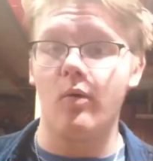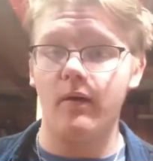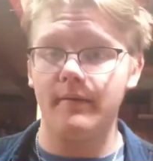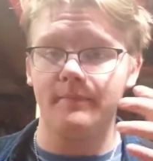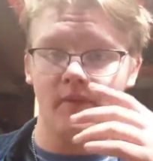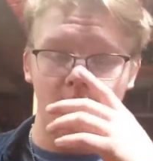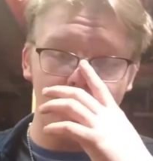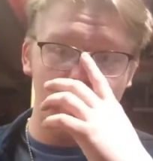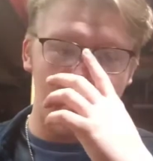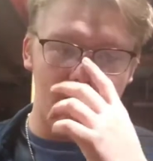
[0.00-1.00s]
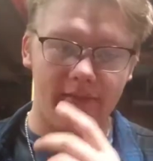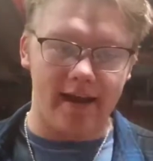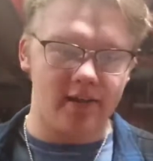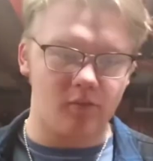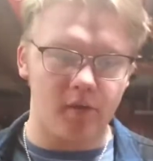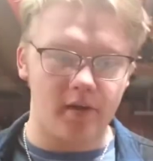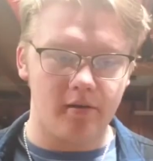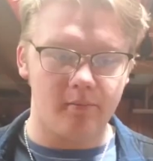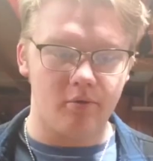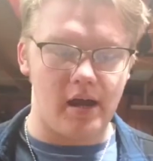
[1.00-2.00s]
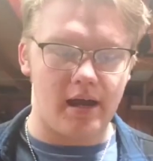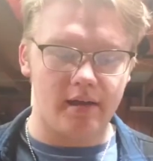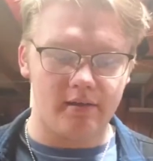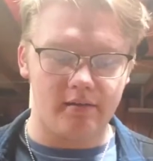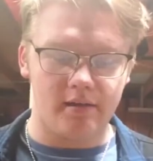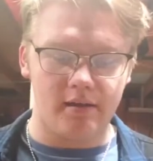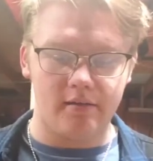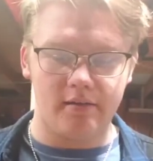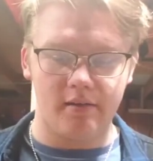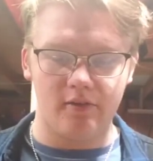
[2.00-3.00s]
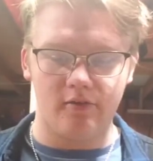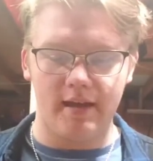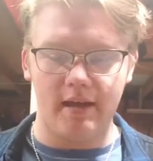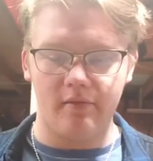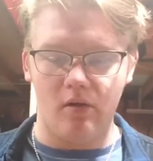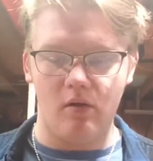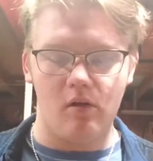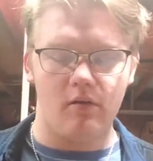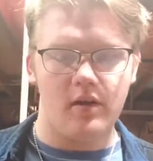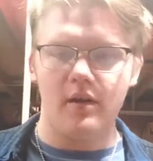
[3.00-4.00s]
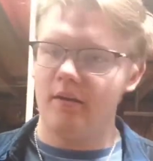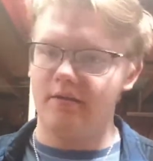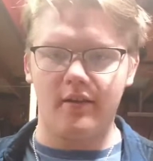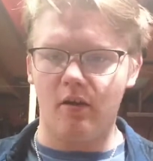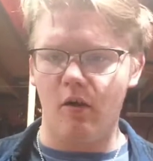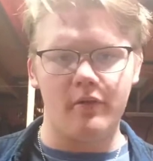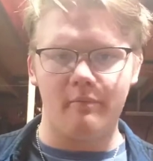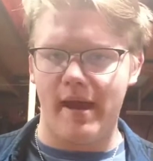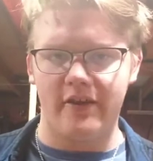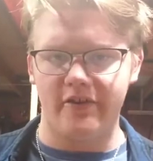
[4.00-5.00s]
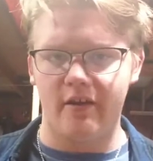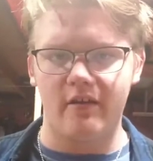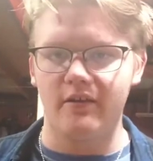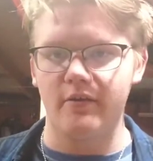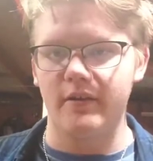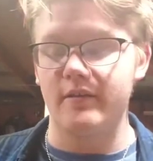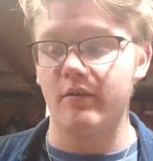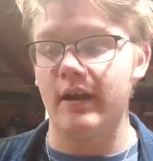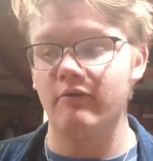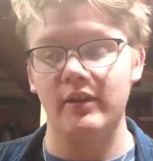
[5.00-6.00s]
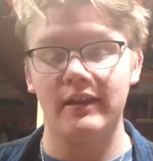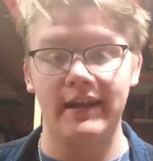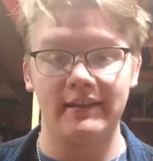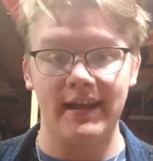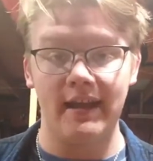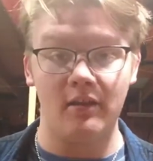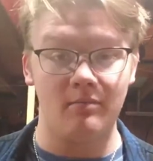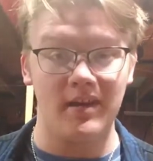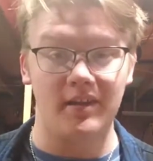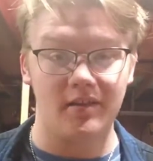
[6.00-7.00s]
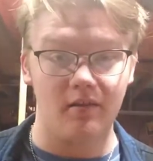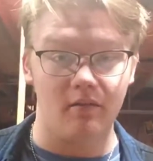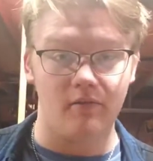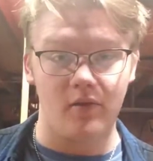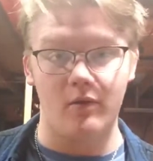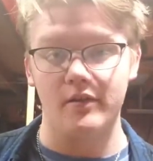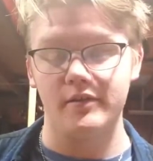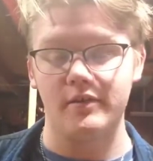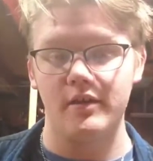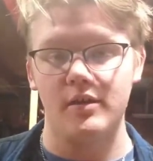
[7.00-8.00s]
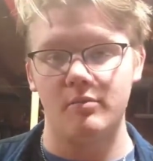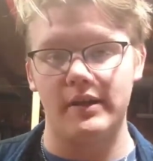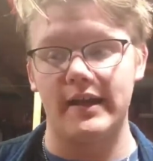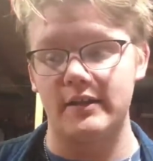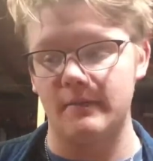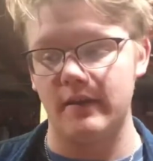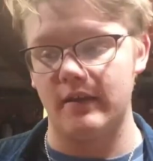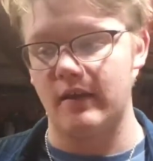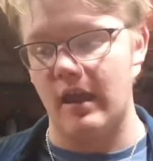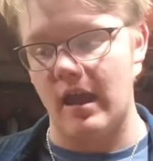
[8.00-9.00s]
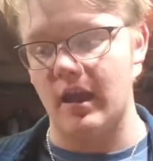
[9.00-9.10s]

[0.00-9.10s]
of War. That's when Brock and Sindri have all done all their magic onto it. So I really like that, the mix of Norse blacksmithing